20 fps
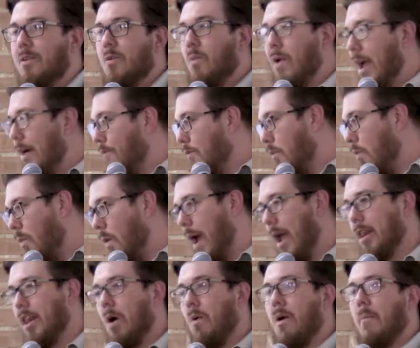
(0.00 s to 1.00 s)
We have
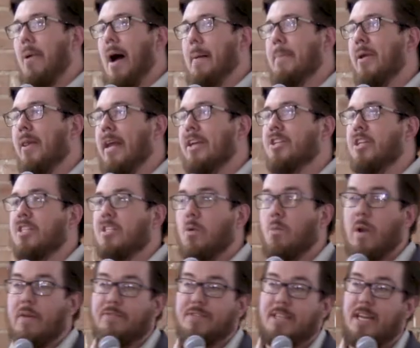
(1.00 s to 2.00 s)
way lower populations than
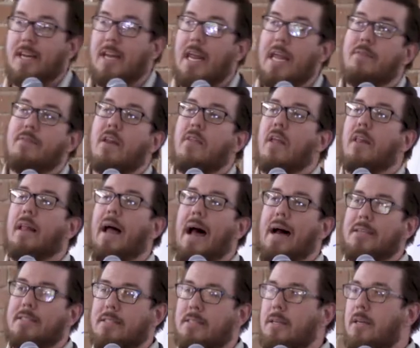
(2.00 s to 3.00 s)
we've seen even in the
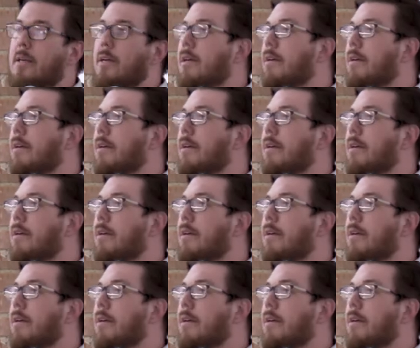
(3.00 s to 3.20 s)
last